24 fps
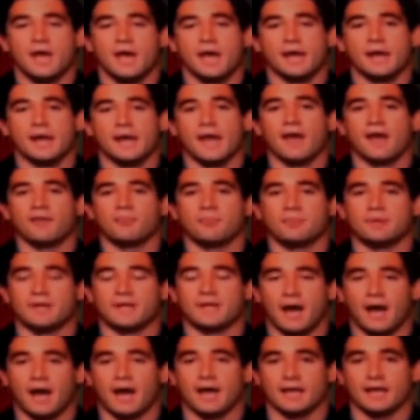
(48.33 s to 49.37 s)
an
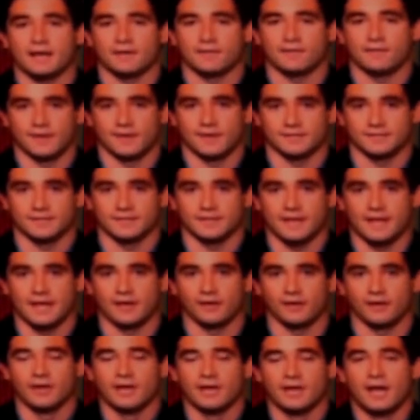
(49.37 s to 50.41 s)
FBI
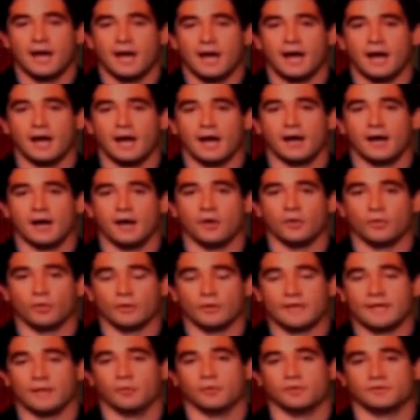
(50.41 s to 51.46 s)
investigator
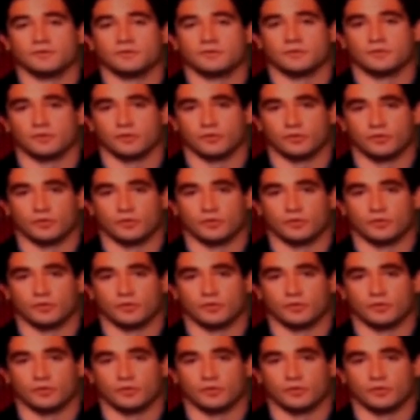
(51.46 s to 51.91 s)
was